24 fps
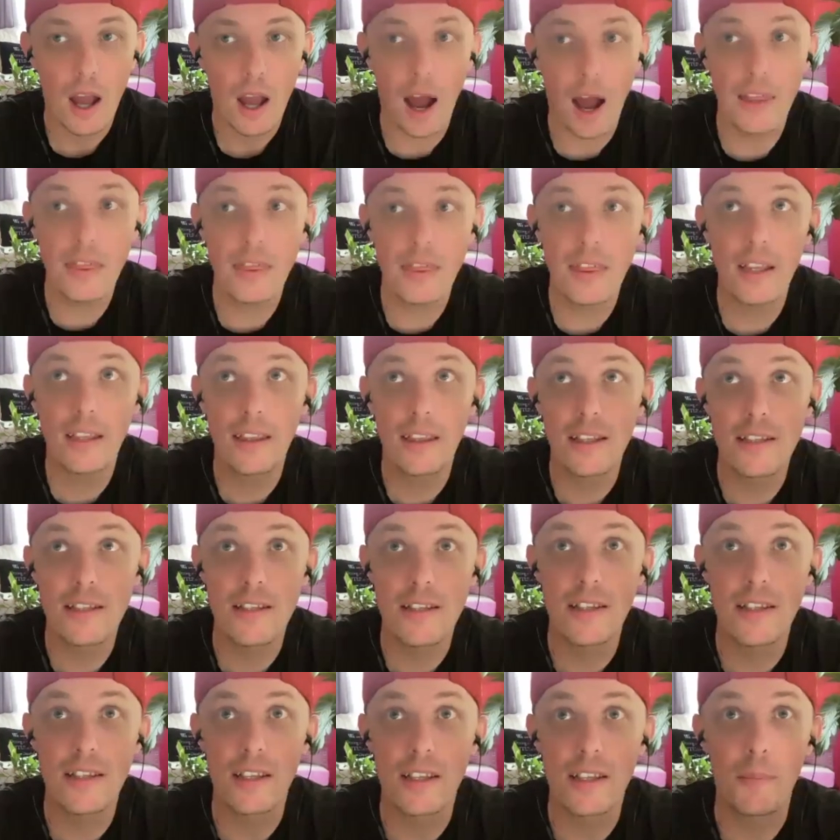I think
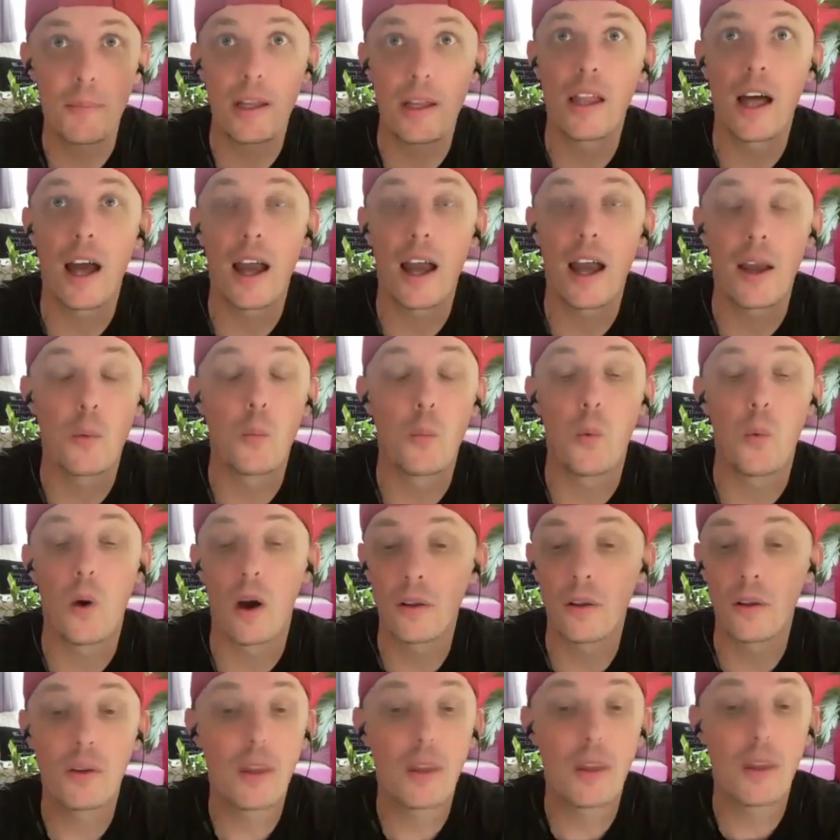this is going to be like
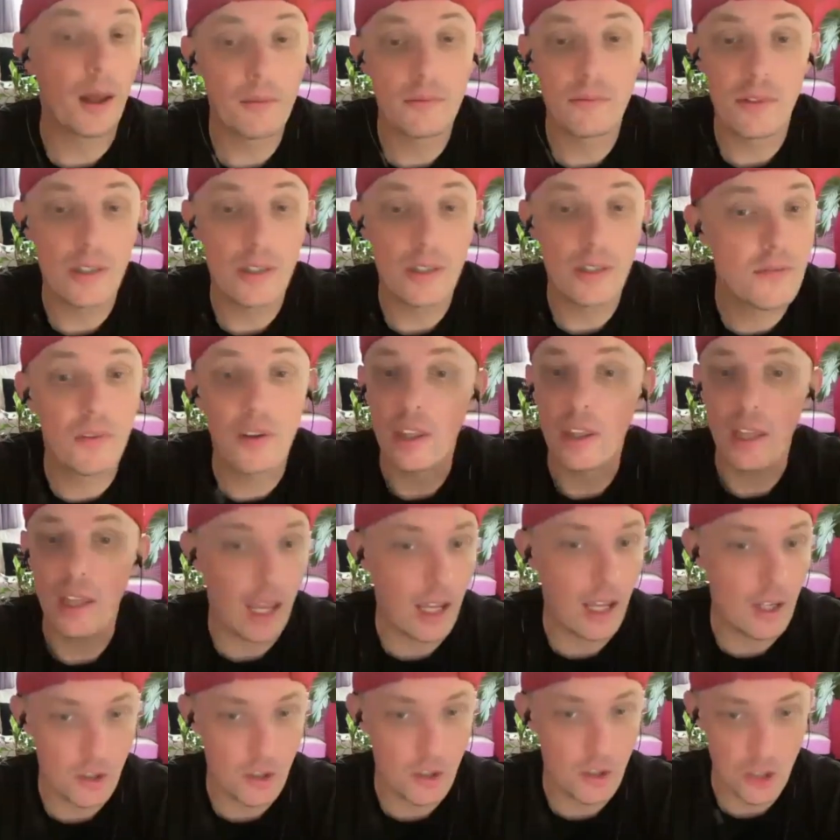one that it's for
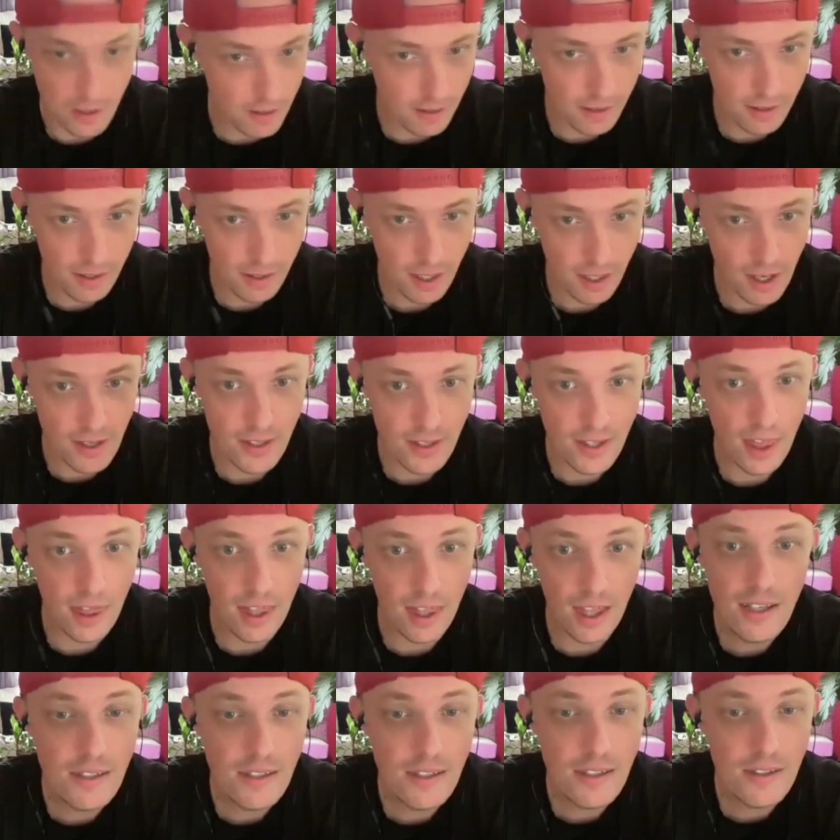the ages because
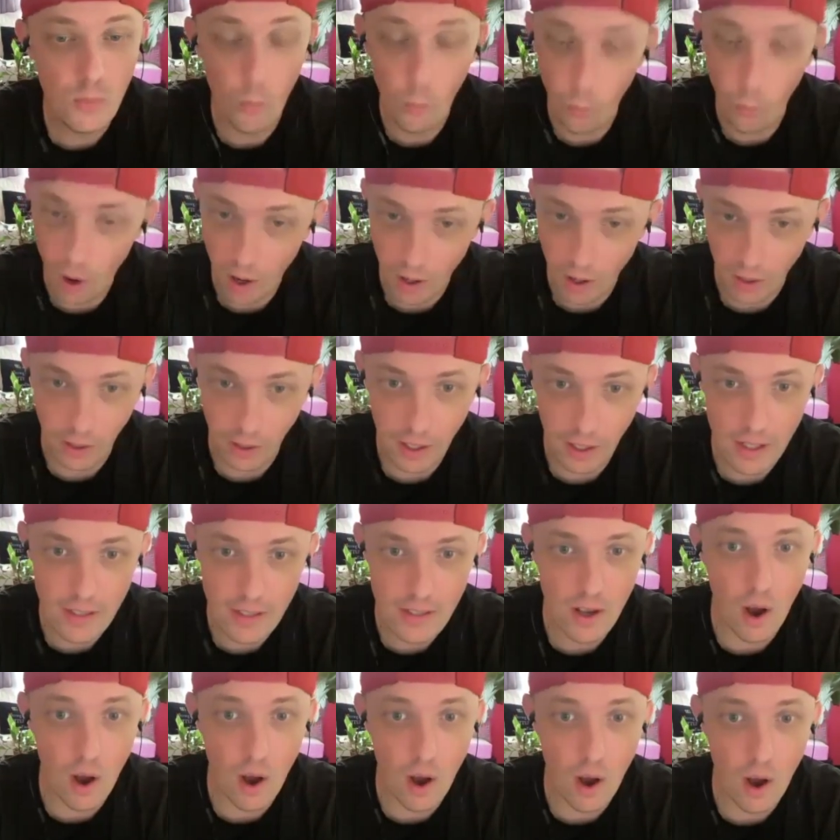this one
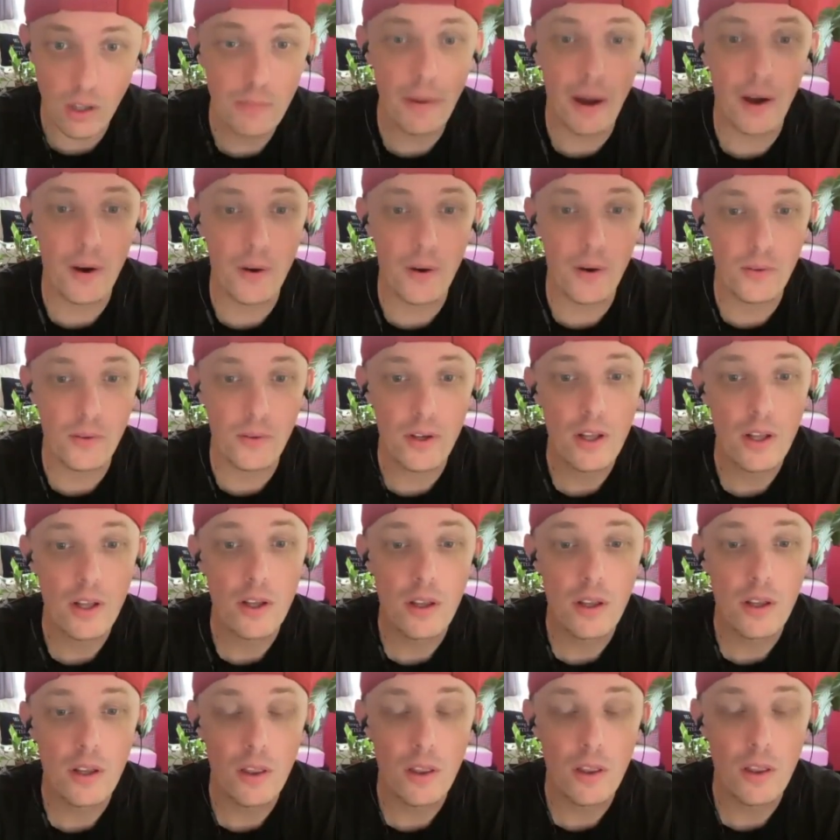is all about
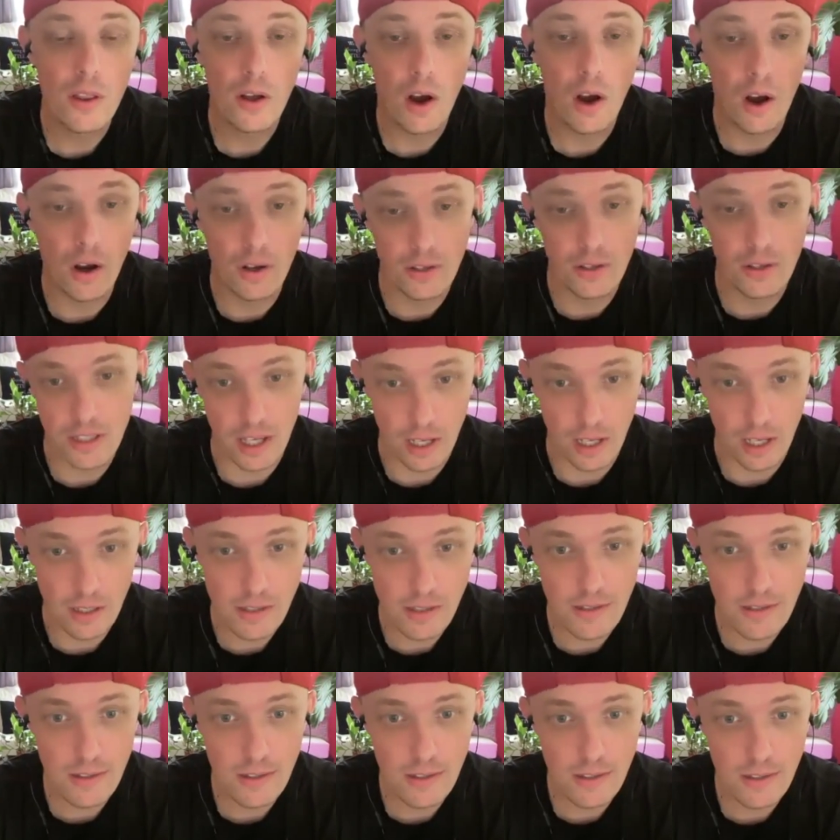
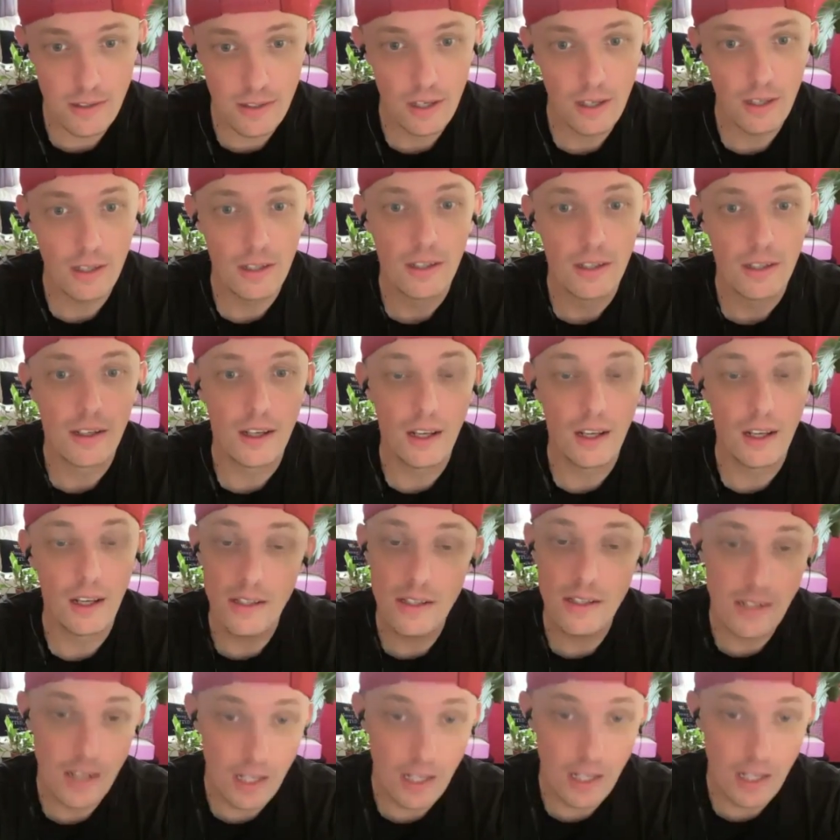hauntings and the
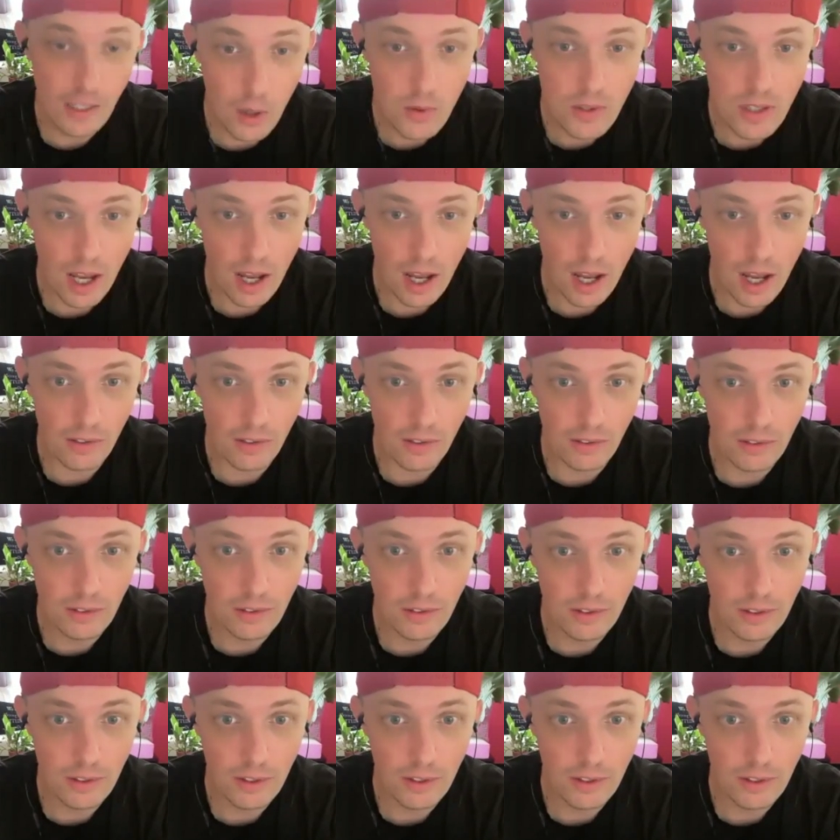Stanley Hotel.